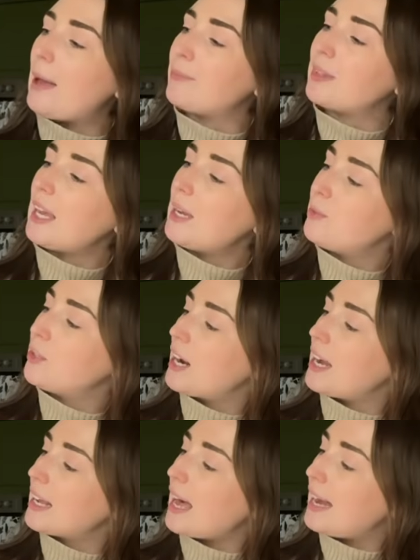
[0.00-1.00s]
Katie
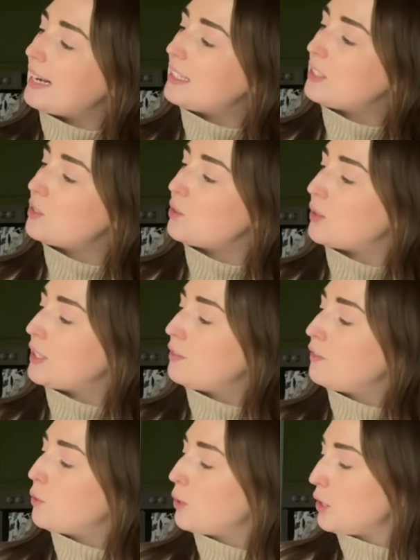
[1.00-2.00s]
Morag Island Stories,
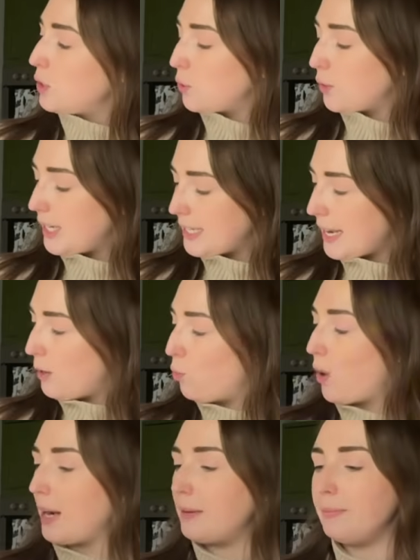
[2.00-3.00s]
4 stories in 1